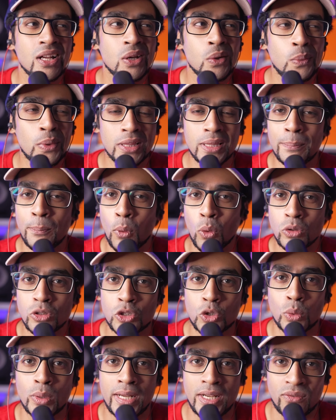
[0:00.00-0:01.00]
with the boAt
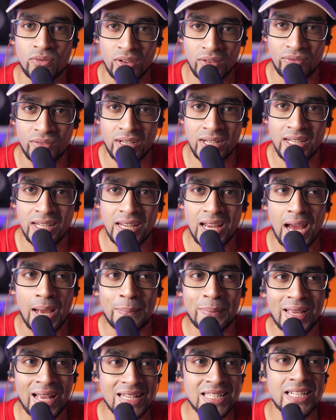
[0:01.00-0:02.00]
850,
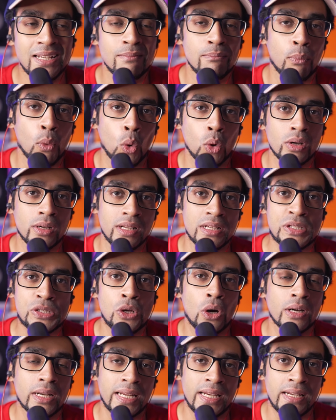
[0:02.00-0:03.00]
I'm guessing boAt does
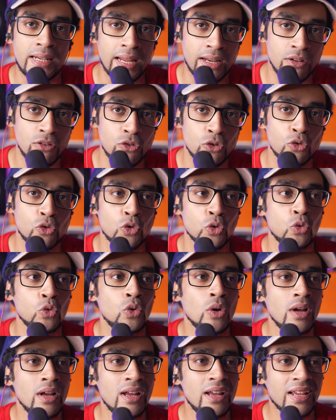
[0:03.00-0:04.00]
not intend you to
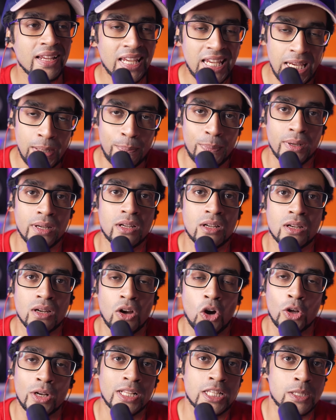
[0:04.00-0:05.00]
keep it
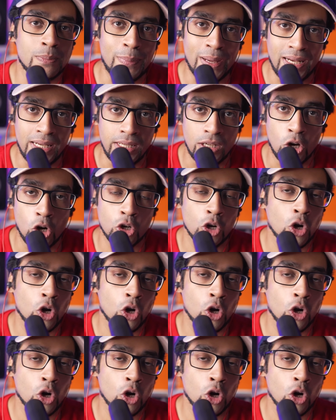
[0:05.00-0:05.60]
on its belly or